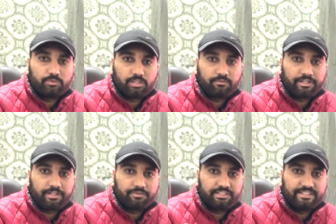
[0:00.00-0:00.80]
uh, why
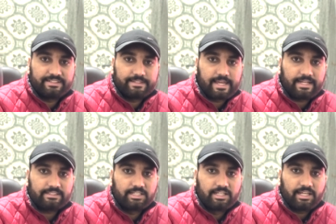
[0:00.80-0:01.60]
do we need
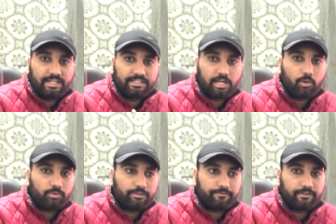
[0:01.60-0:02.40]
that and
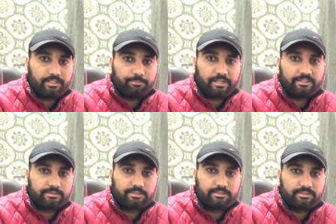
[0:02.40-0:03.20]
how different
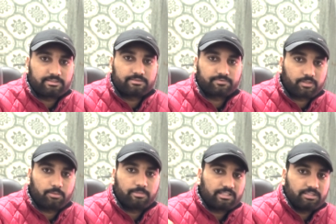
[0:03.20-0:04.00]
Python is
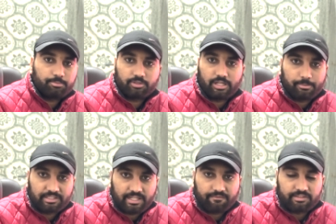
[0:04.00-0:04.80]
from other
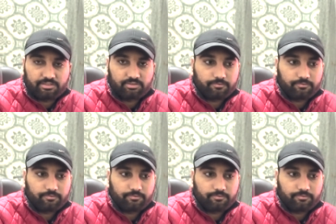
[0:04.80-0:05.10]
programming languages.